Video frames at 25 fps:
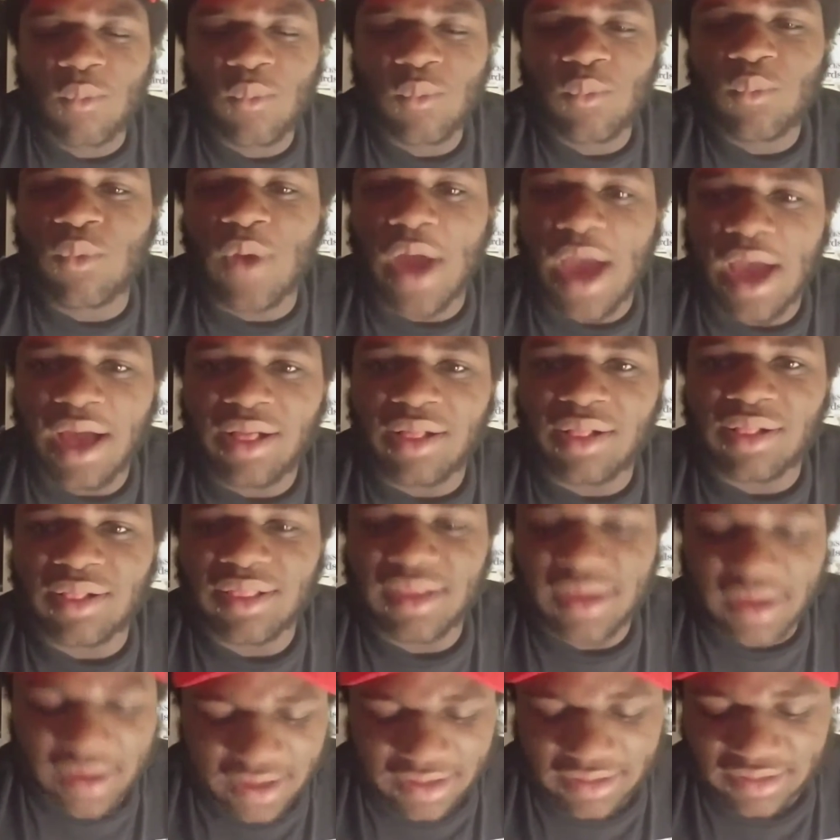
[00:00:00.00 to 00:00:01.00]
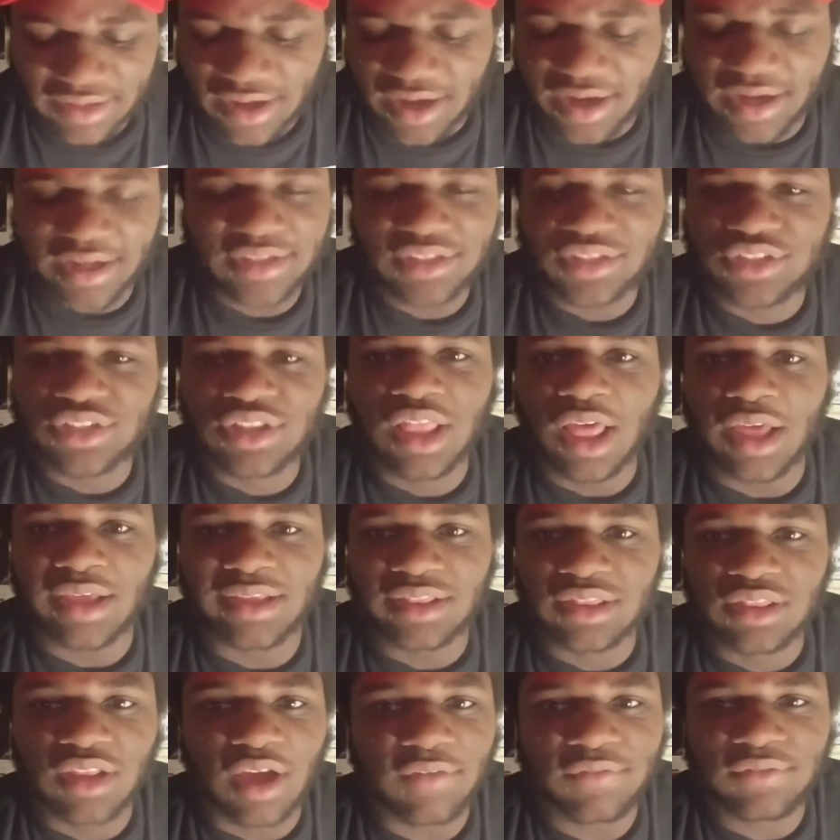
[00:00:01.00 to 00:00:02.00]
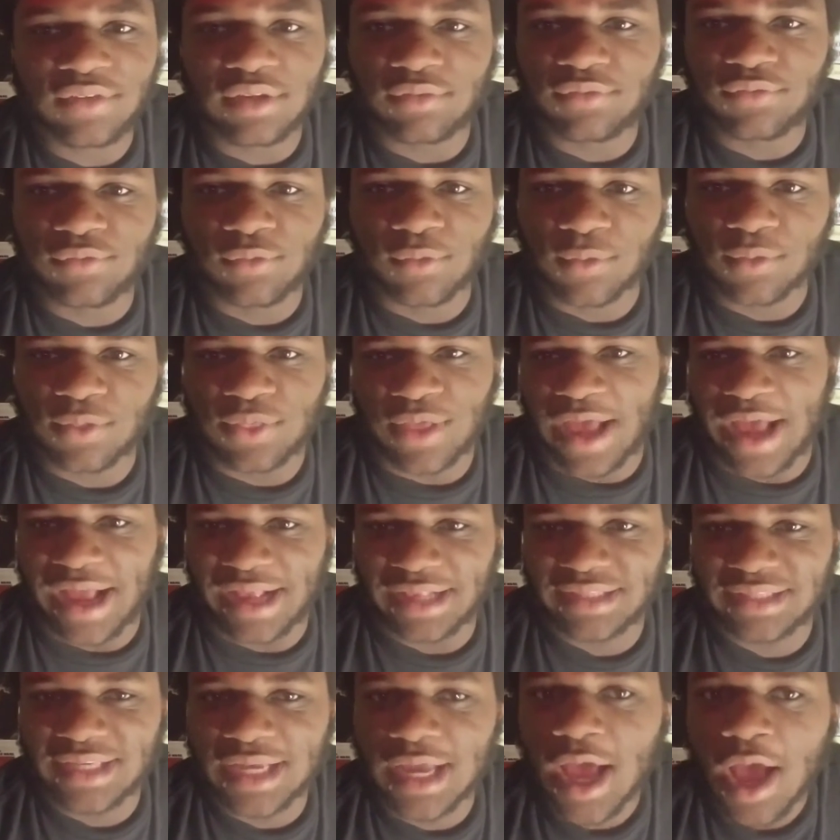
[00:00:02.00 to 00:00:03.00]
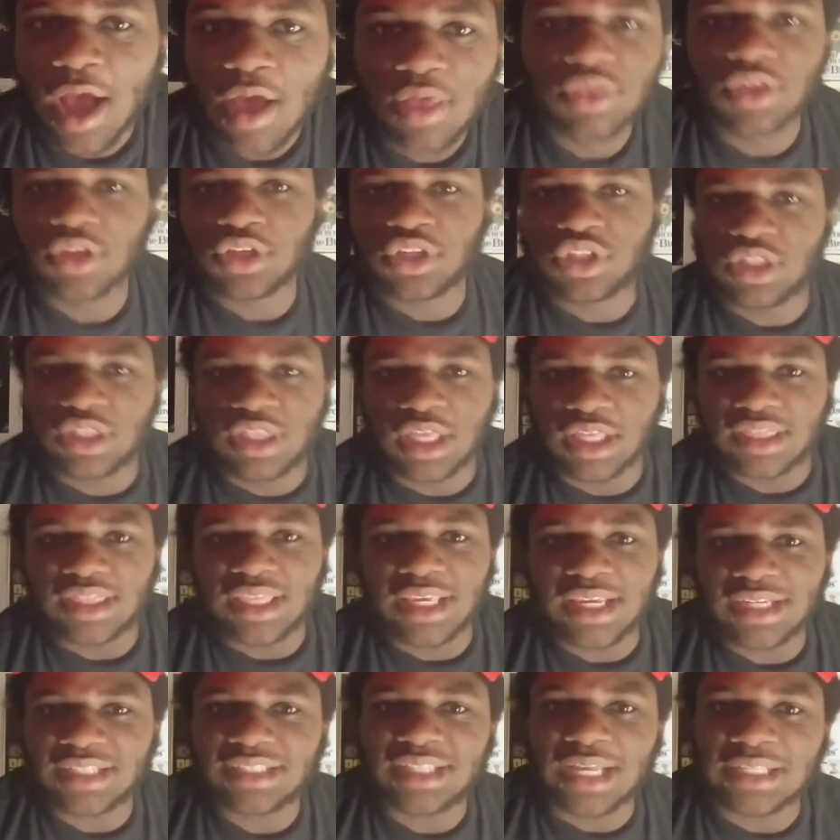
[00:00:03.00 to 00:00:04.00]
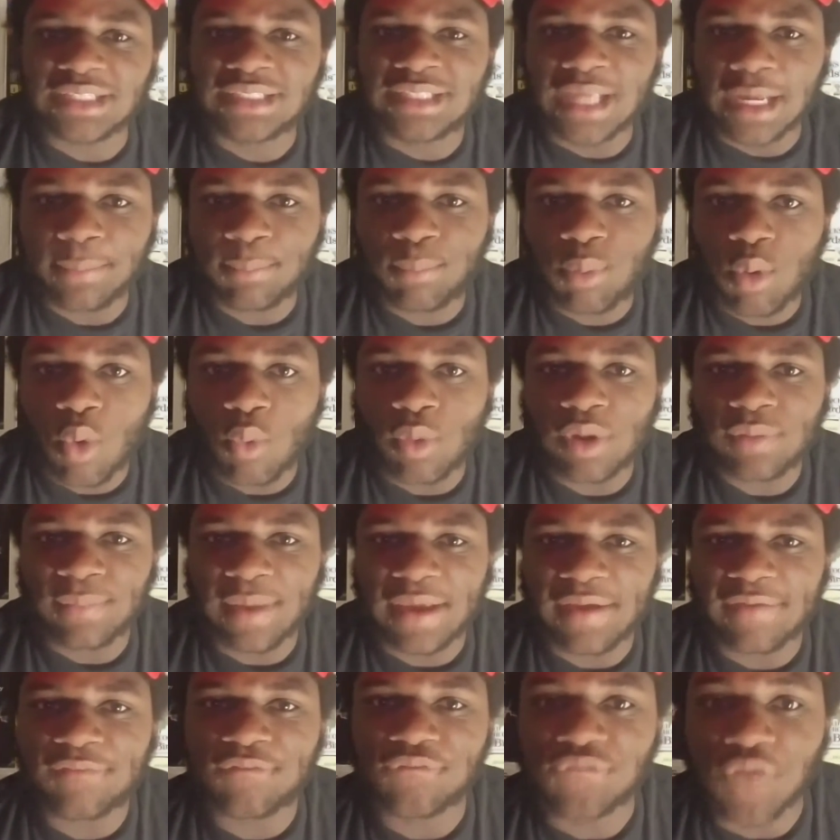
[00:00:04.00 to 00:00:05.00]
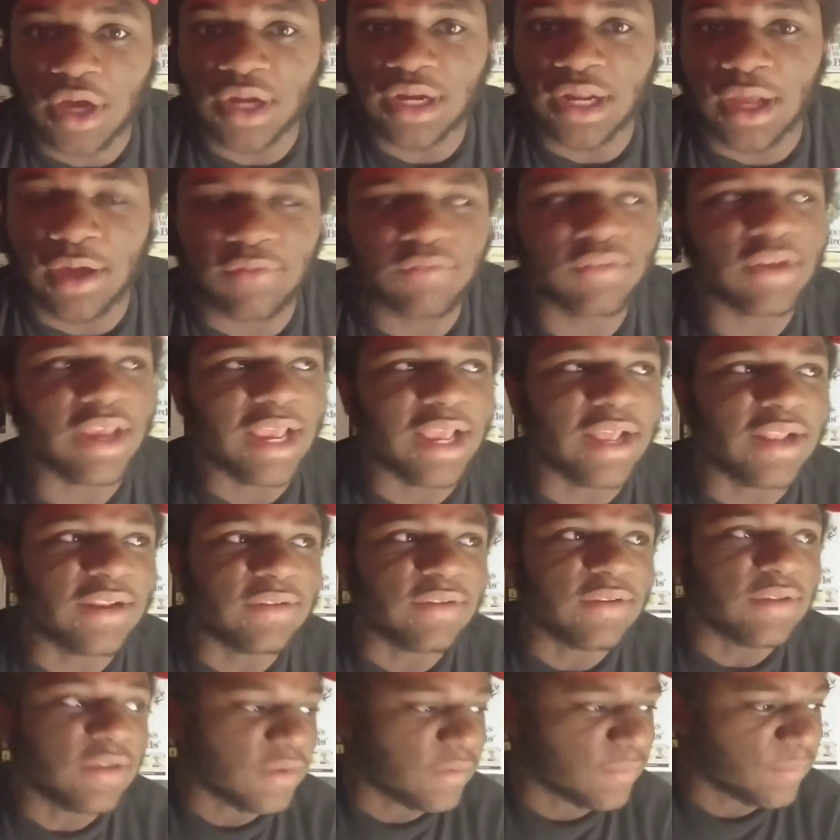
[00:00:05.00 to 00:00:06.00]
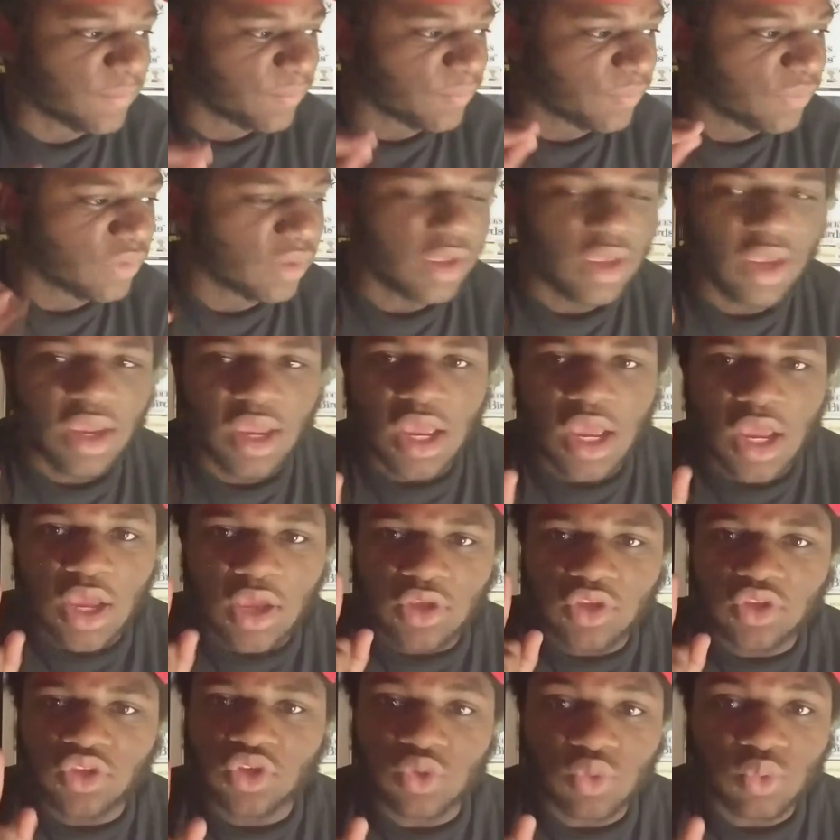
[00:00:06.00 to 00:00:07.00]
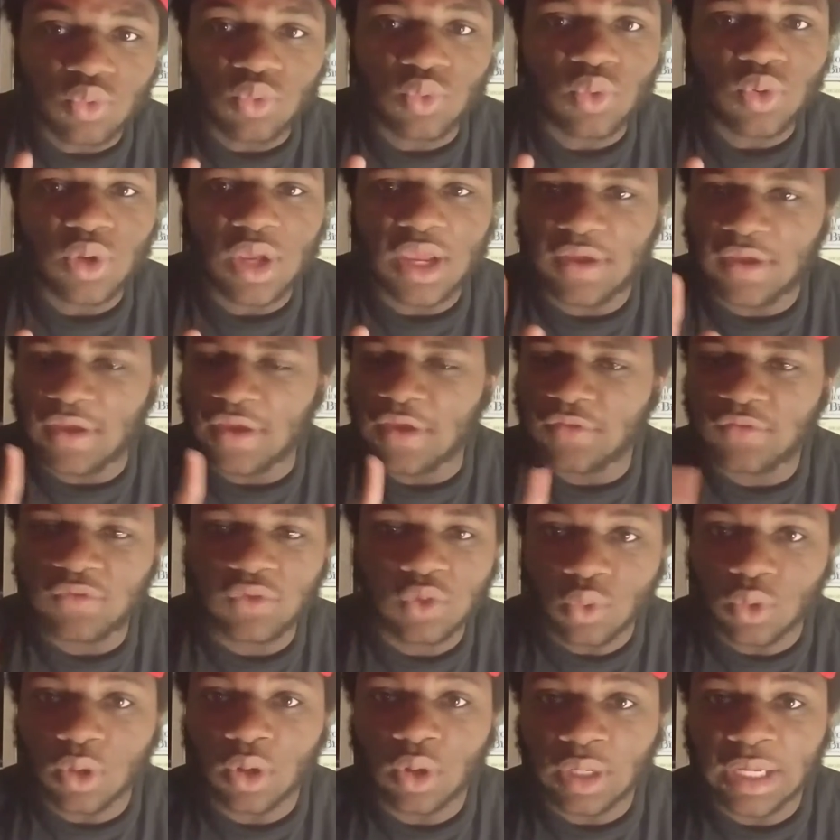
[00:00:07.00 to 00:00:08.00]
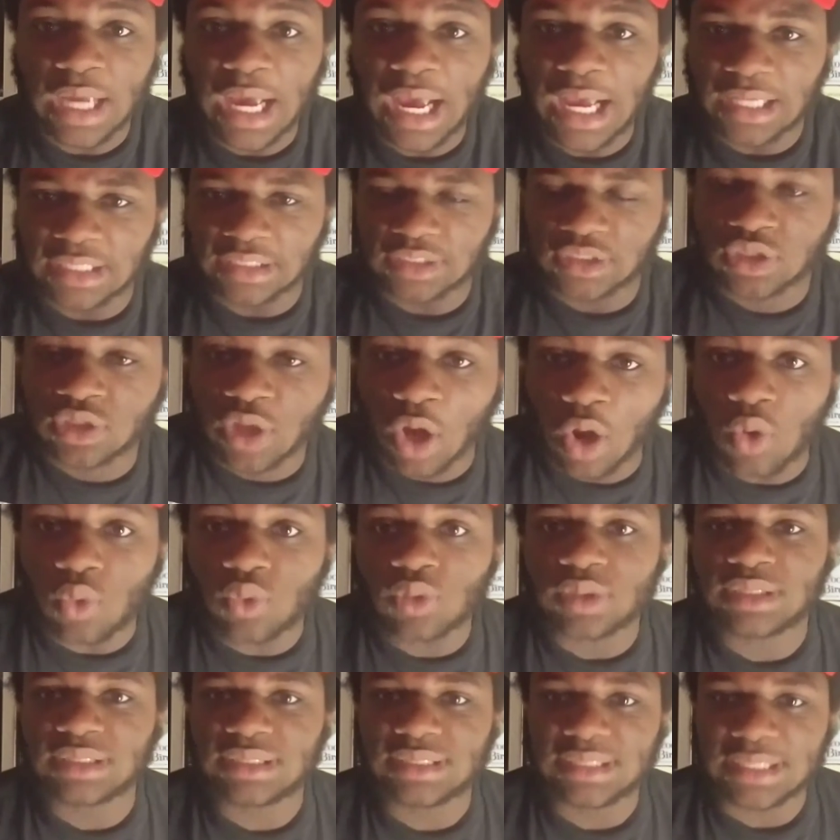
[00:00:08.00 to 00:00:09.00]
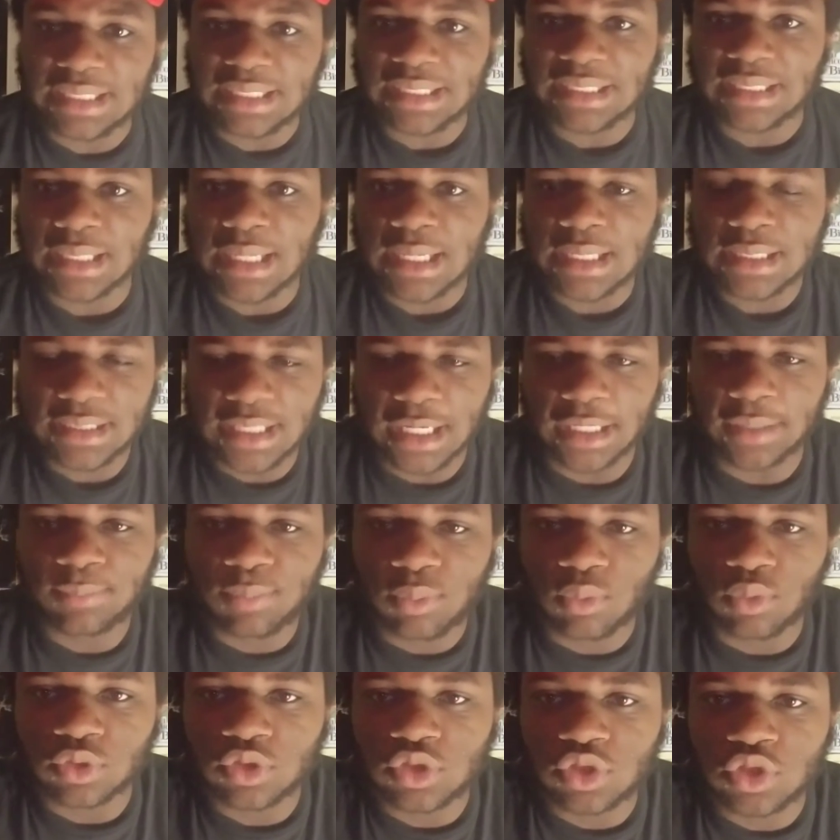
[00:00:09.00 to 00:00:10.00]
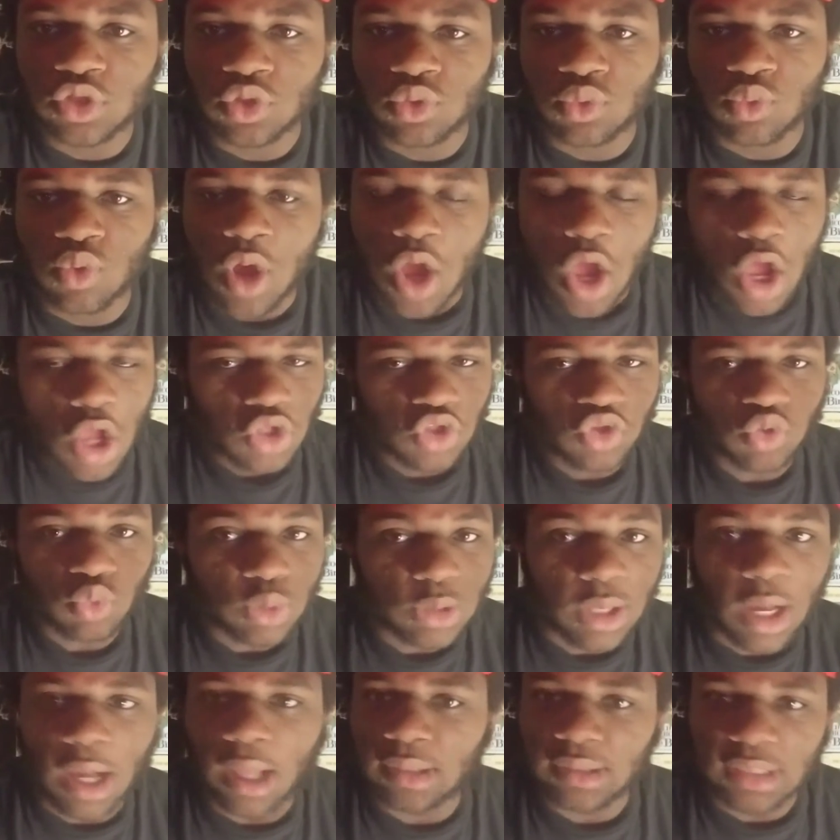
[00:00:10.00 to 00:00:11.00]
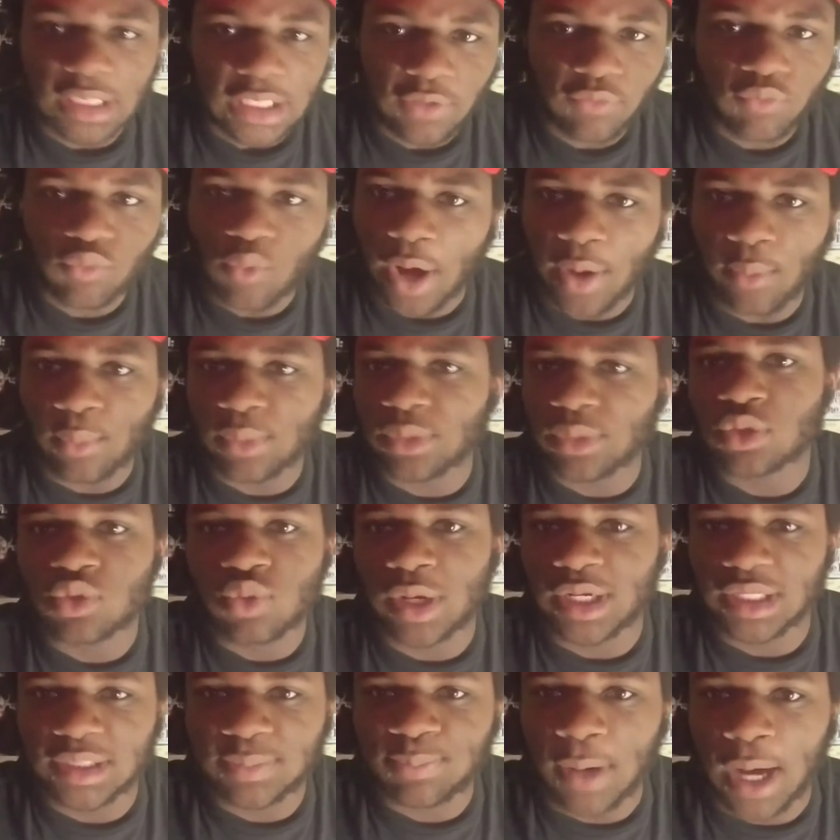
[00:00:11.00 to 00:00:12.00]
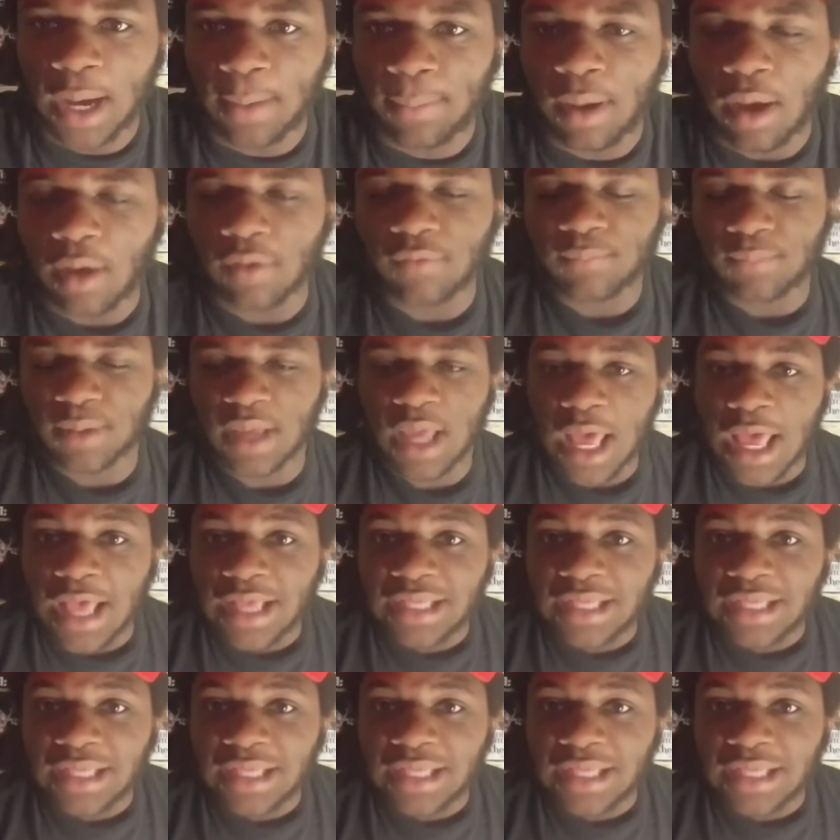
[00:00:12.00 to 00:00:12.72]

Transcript: well. And I loved it for that. The things that Deadpool would make fun of. And if you guys go see Deadpool 2, do not leave right when the credits pop up.